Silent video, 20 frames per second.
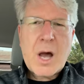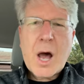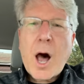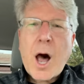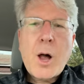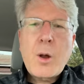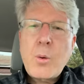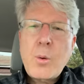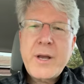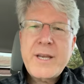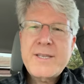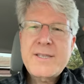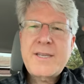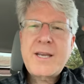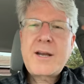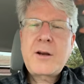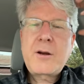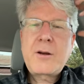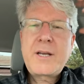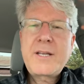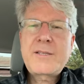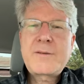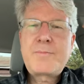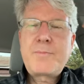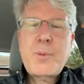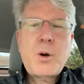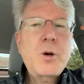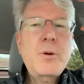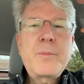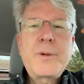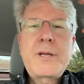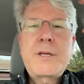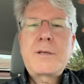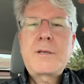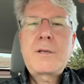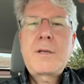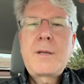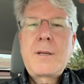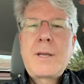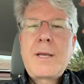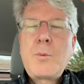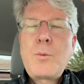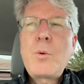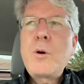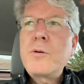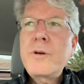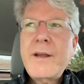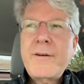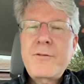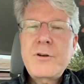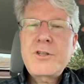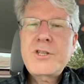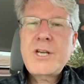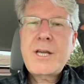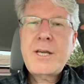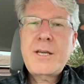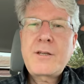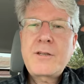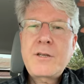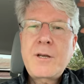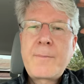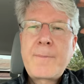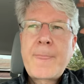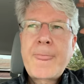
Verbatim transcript: always there it's permanent it won't ever change